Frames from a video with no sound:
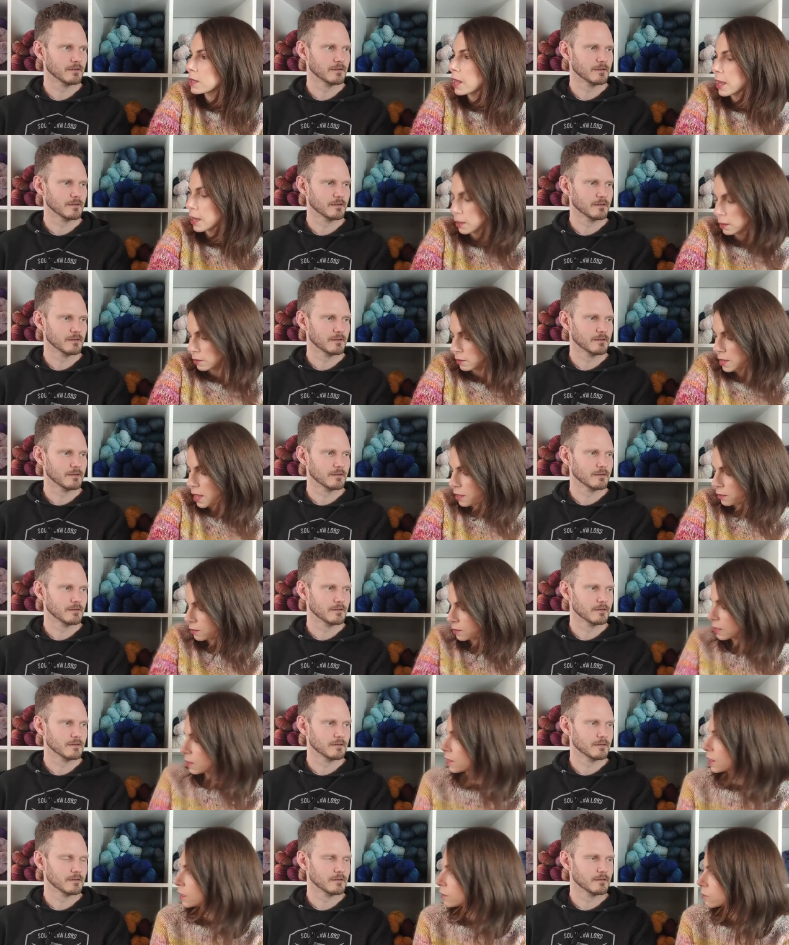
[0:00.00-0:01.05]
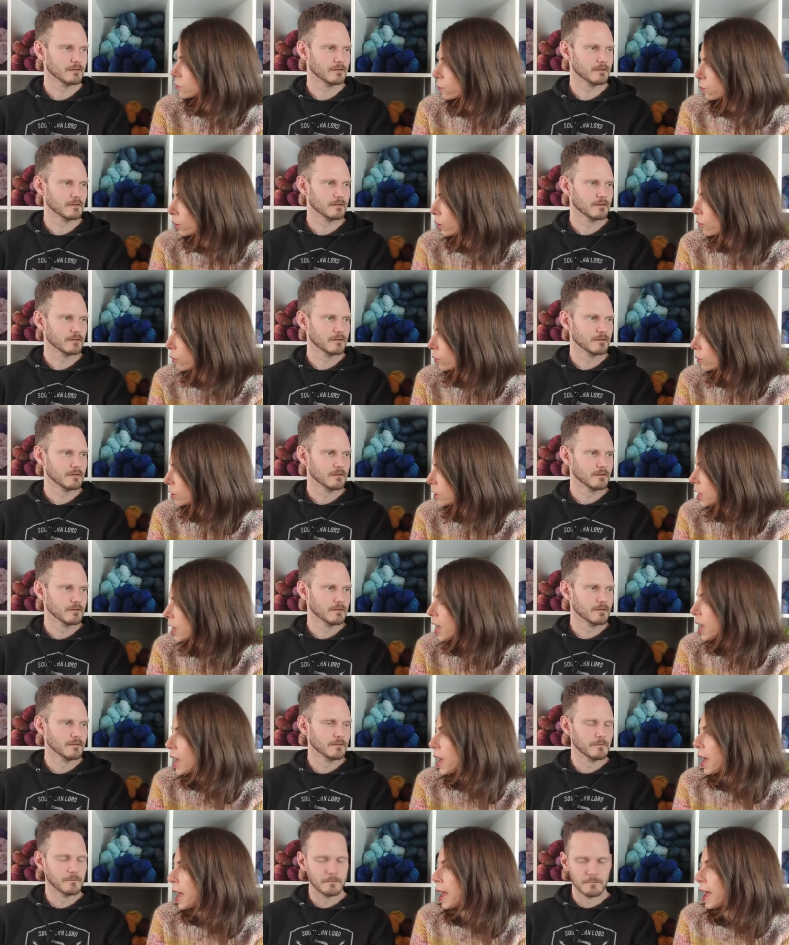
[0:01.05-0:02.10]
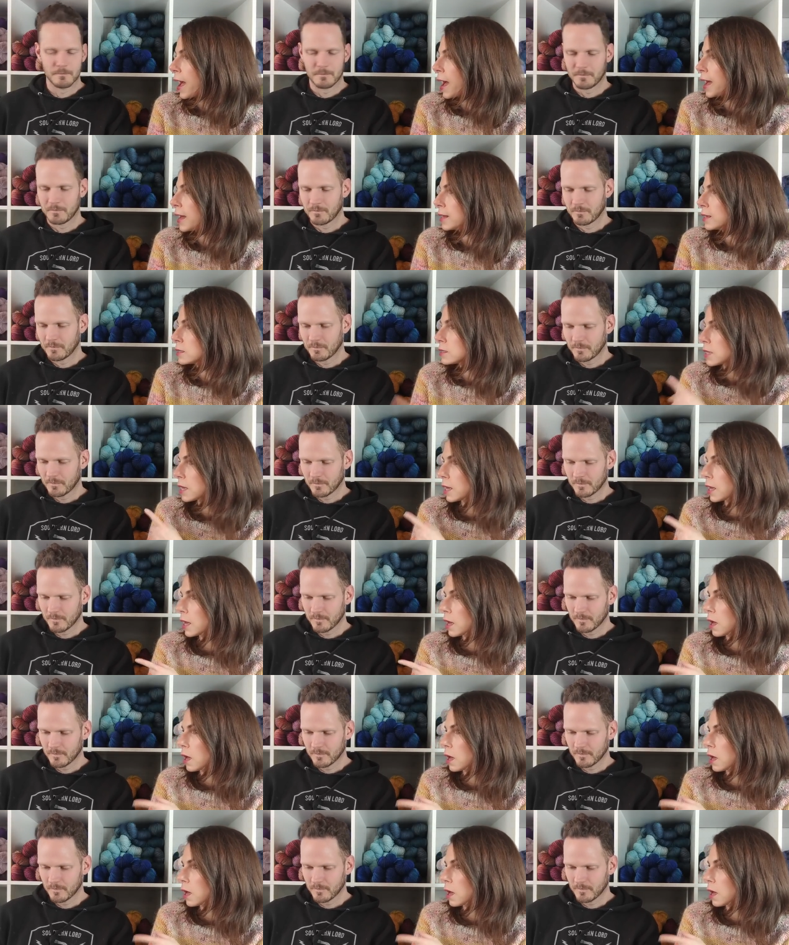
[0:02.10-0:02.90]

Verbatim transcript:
Speaker 1: yeah. like yeah, see things through. And